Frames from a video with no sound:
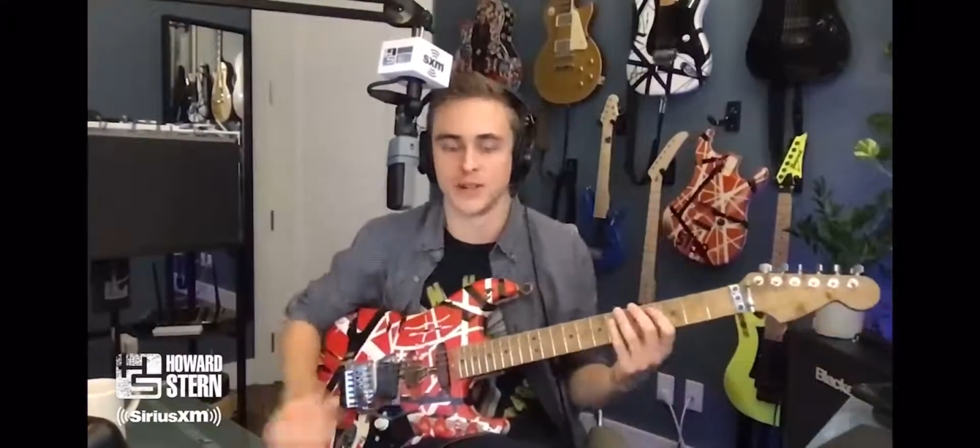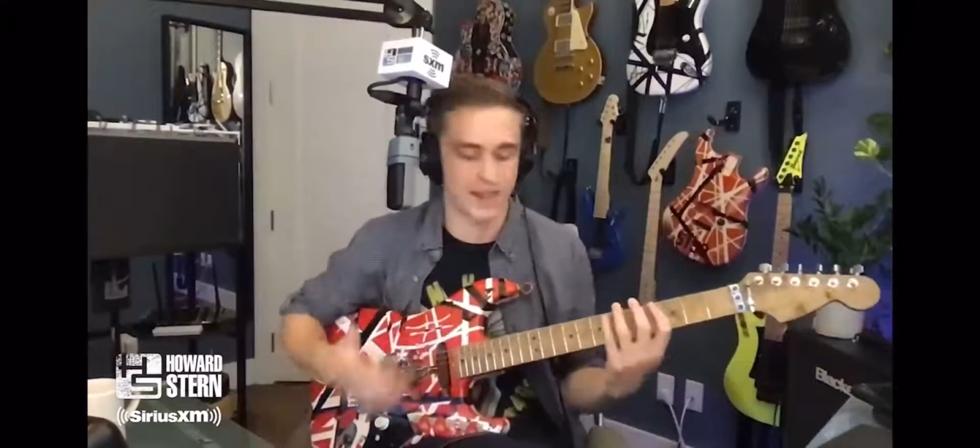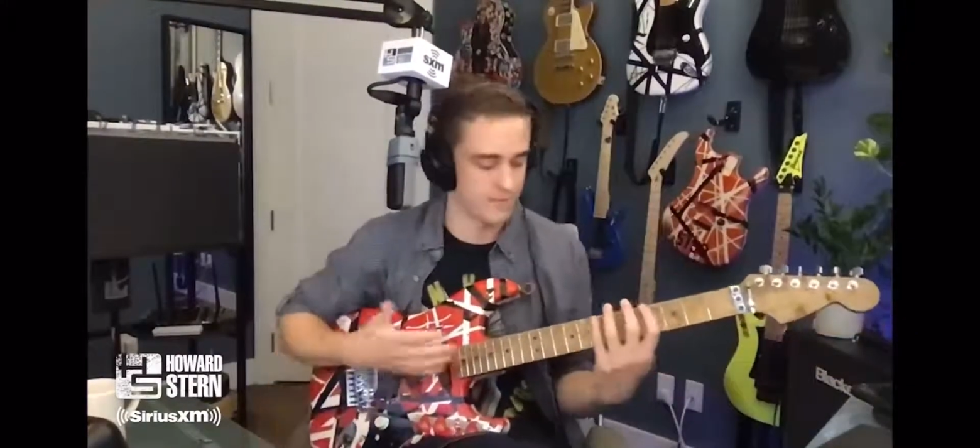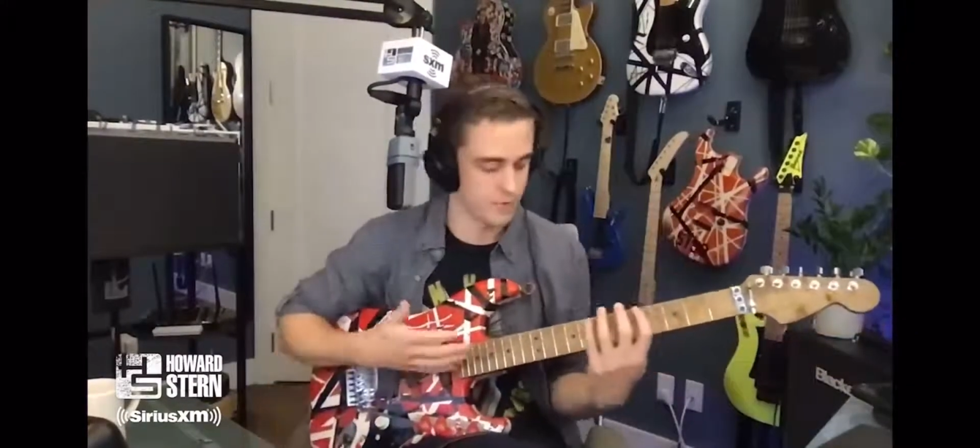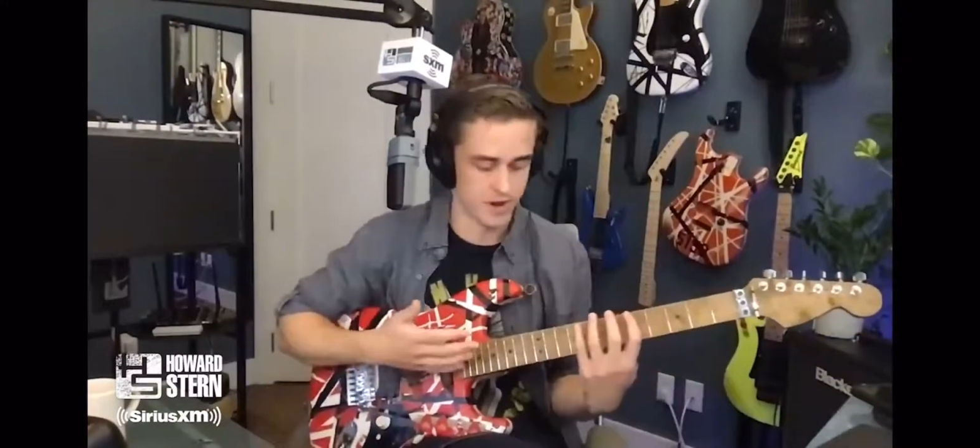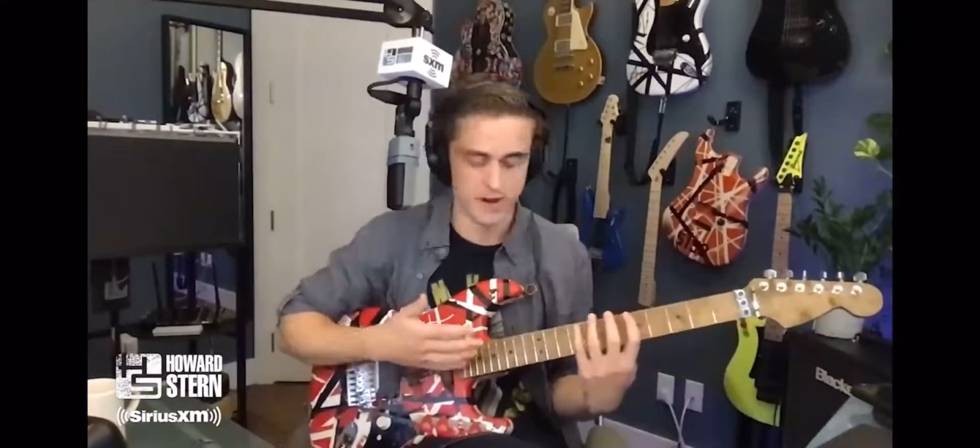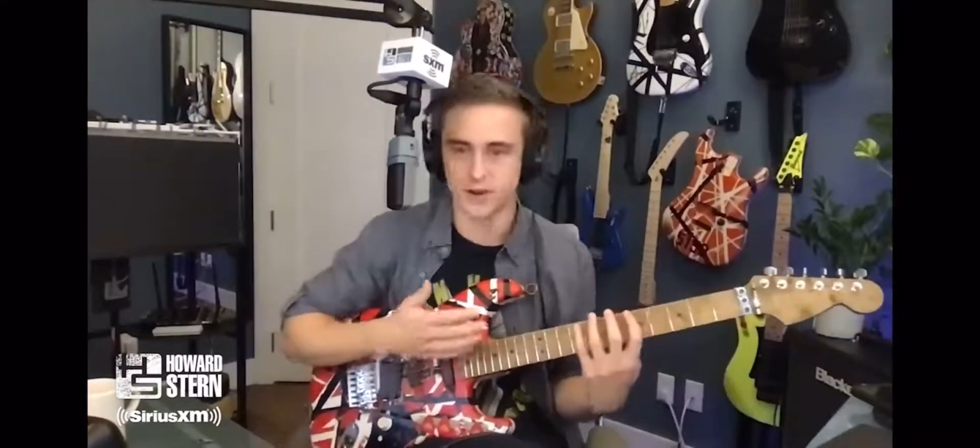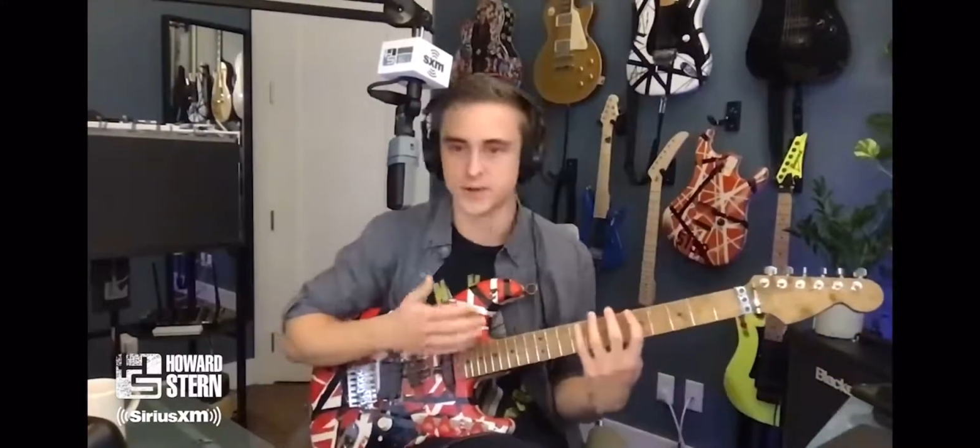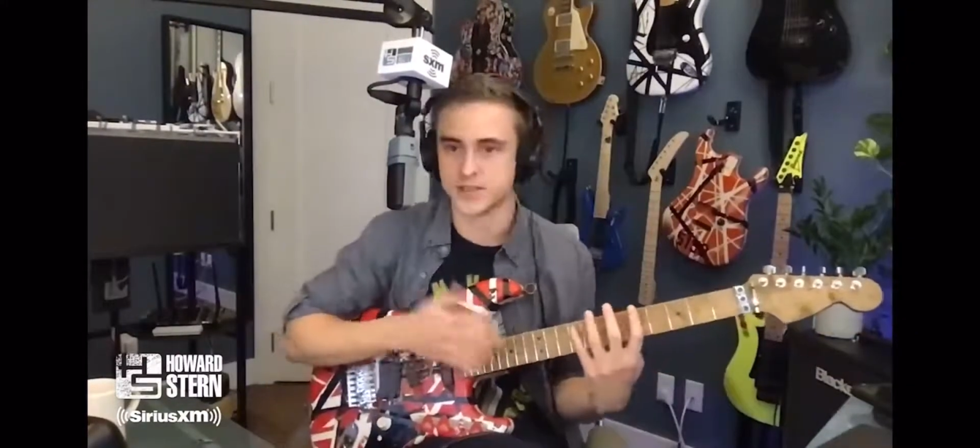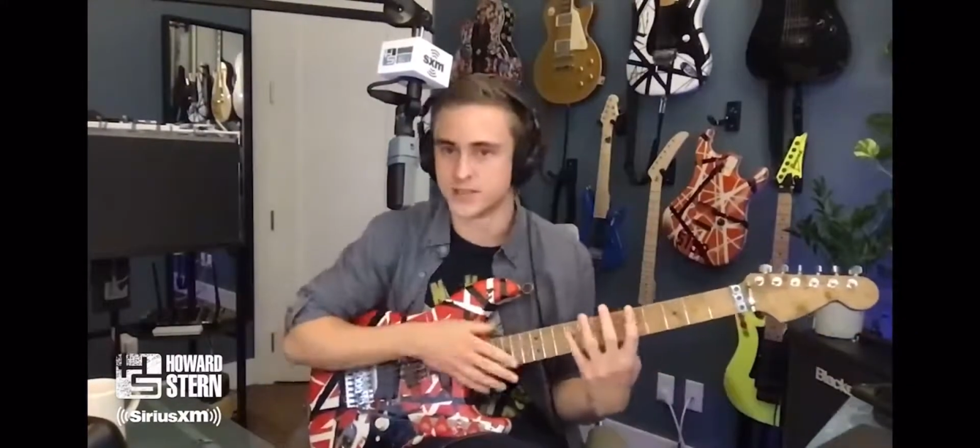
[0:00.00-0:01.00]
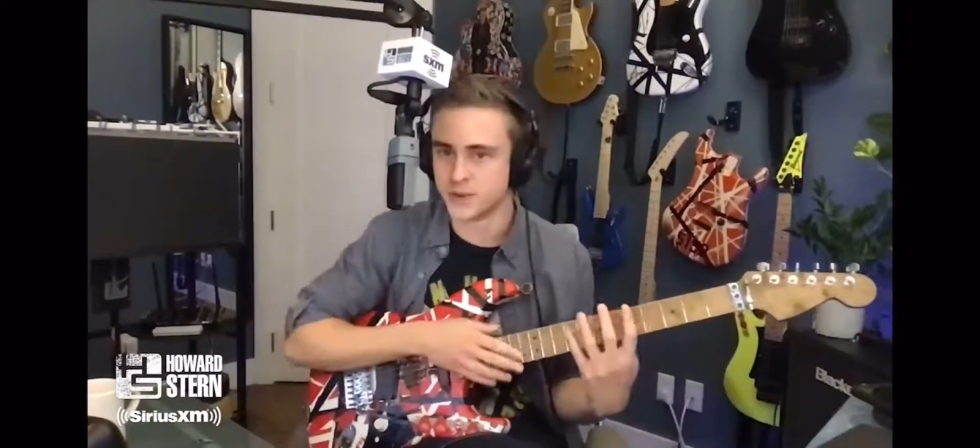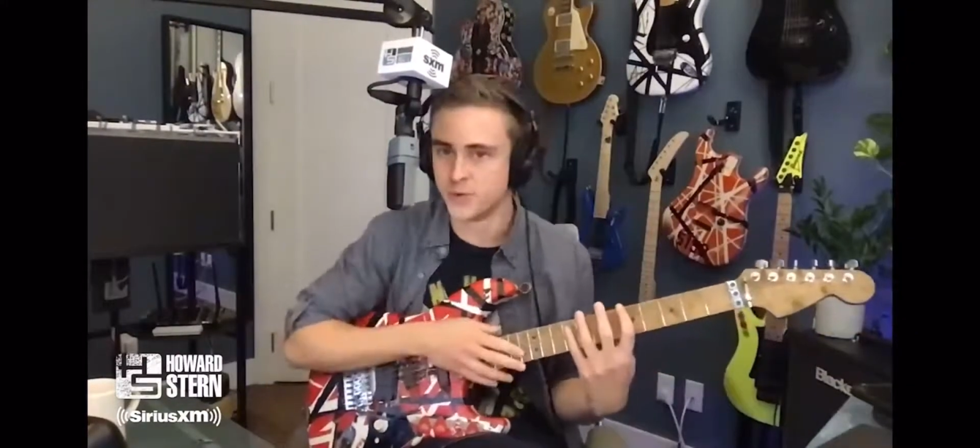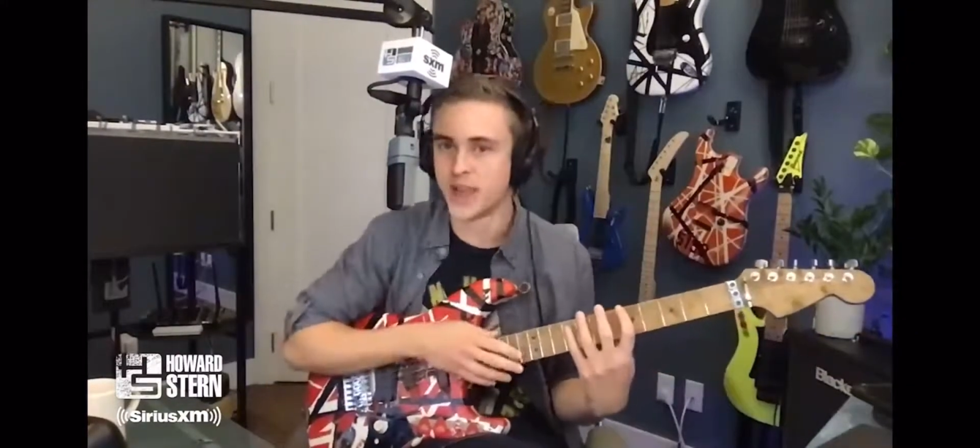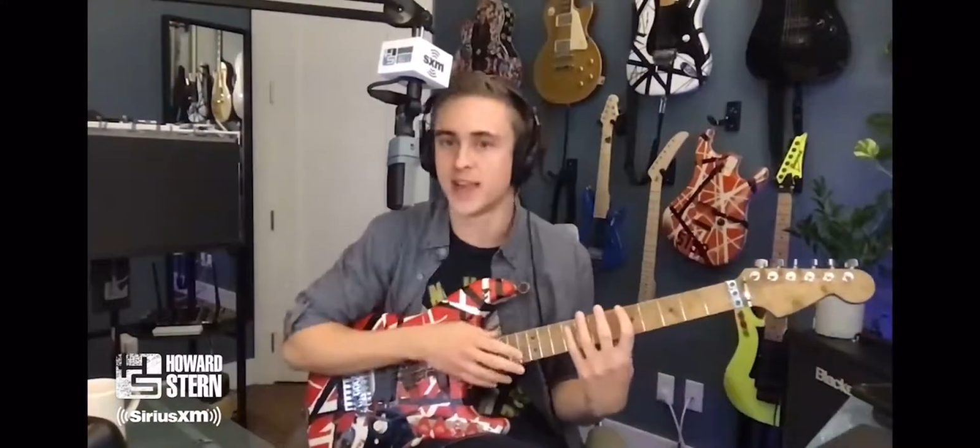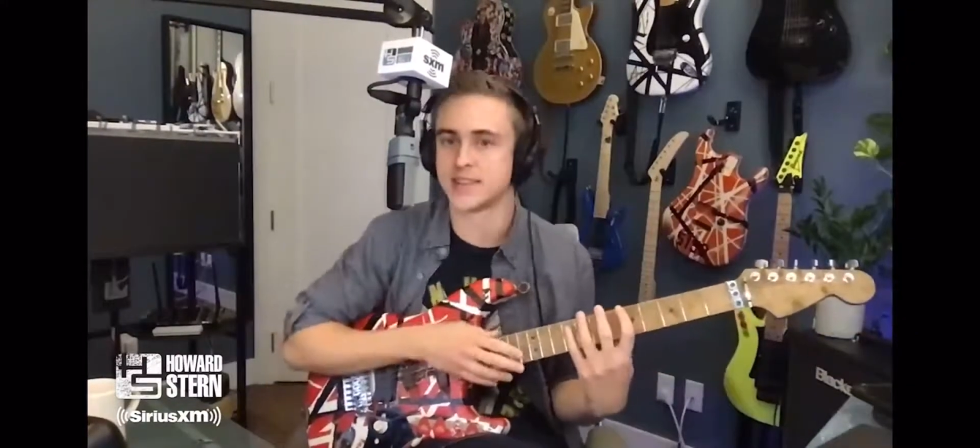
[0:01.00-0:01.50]
Like everybody knows the two
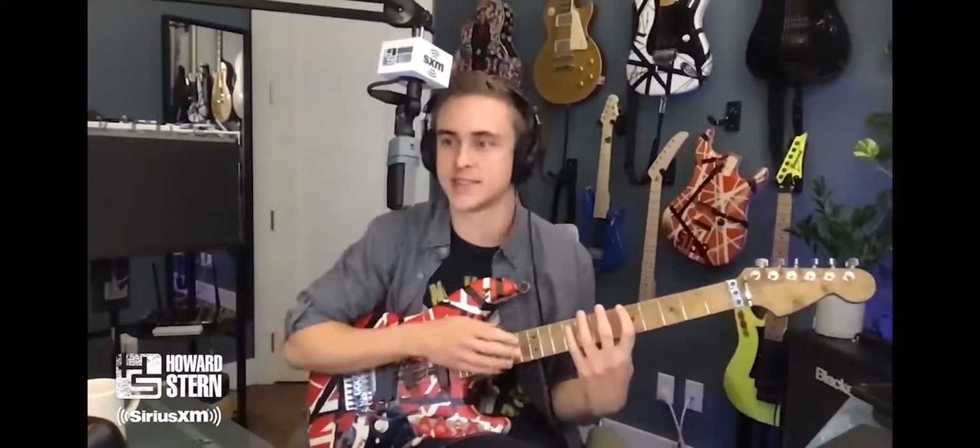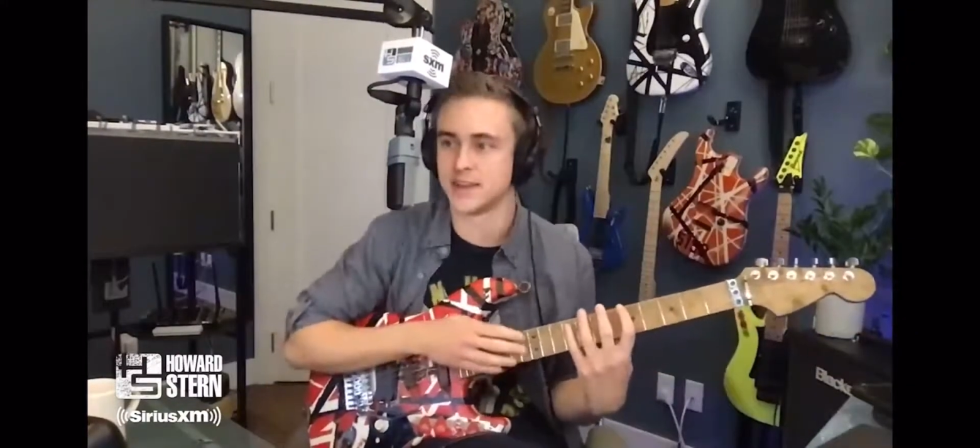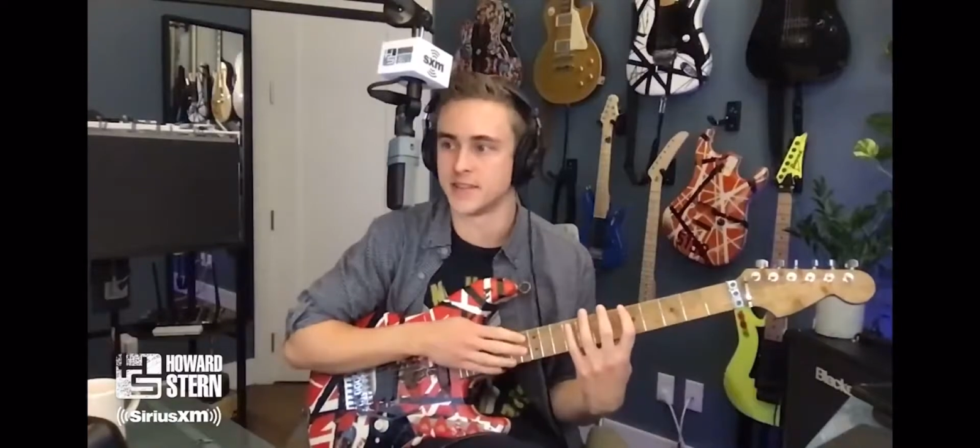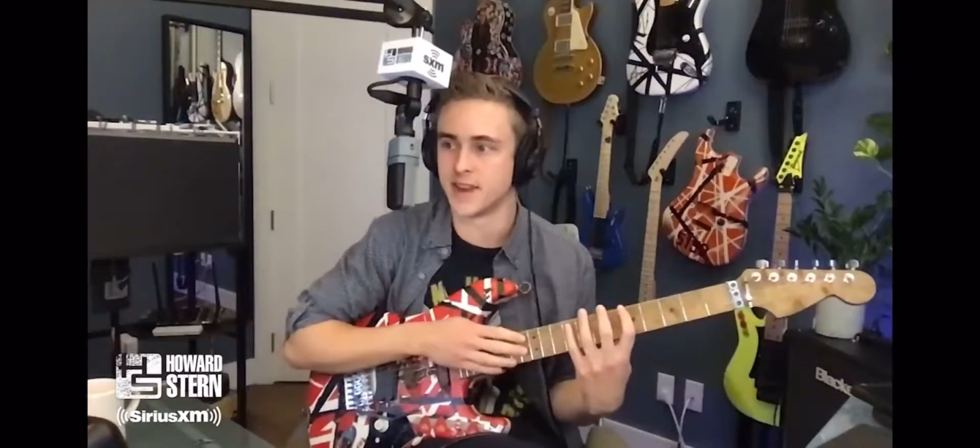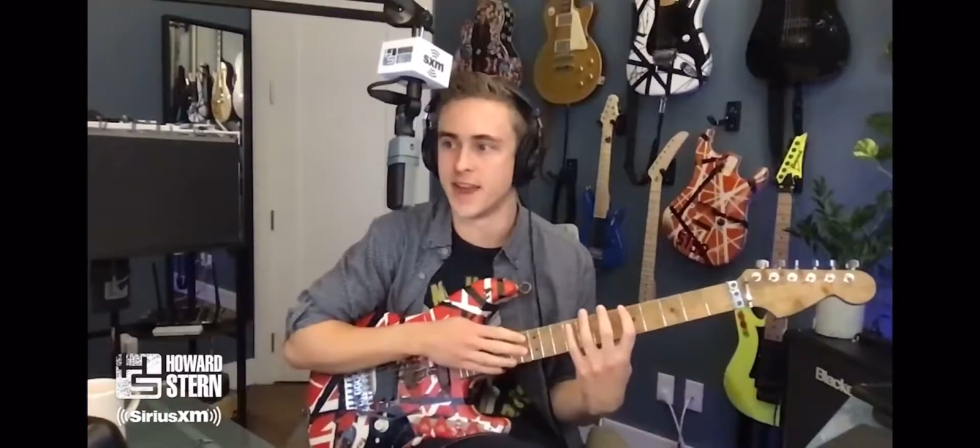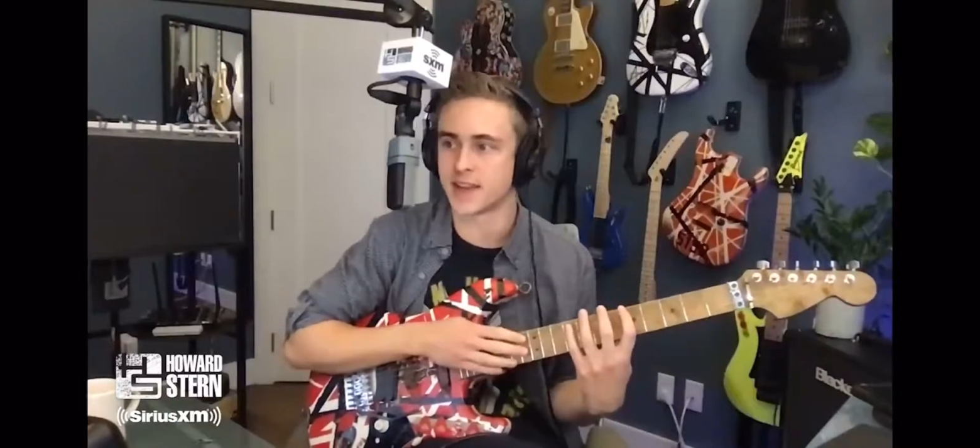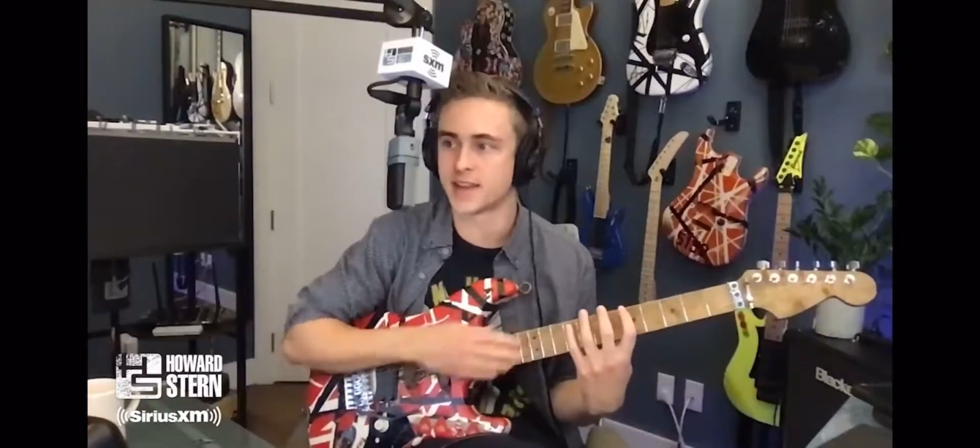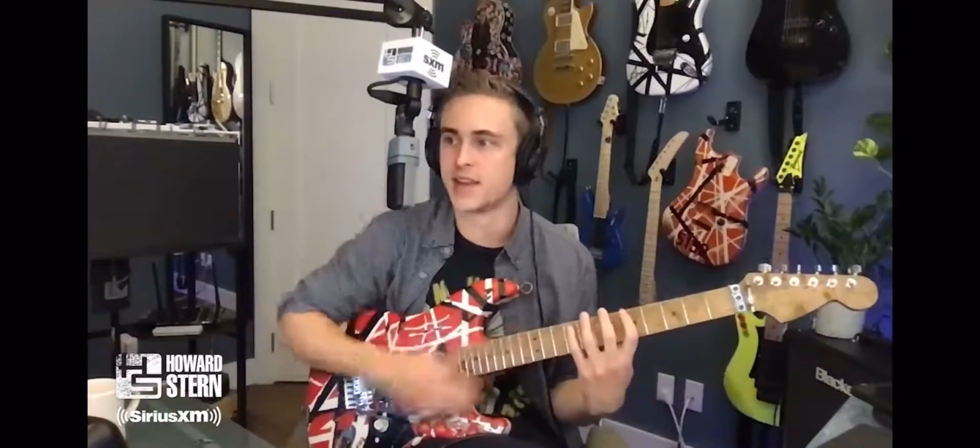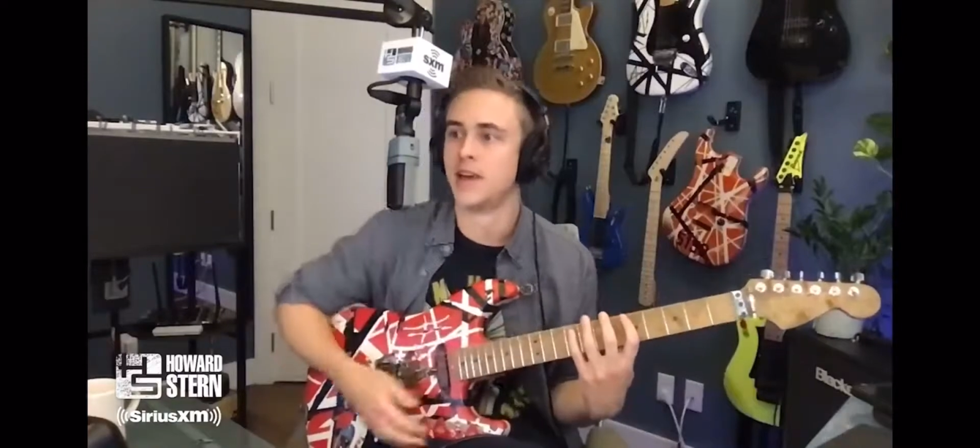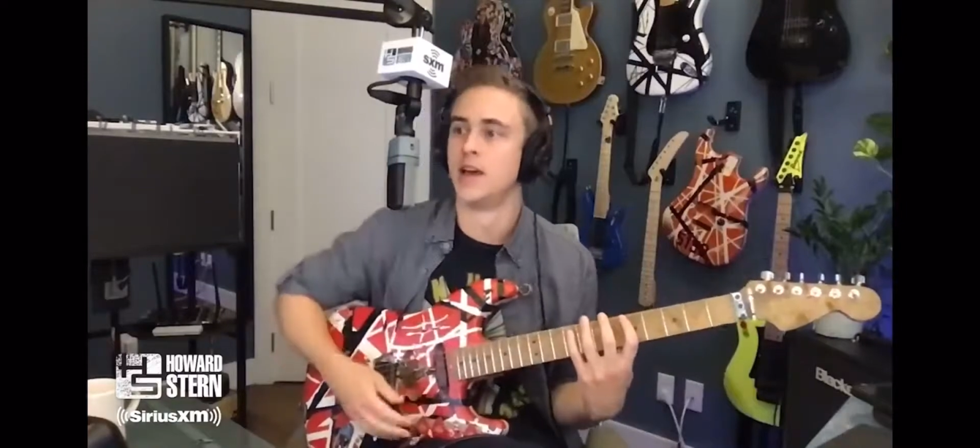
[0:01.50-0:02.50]
hands on the neck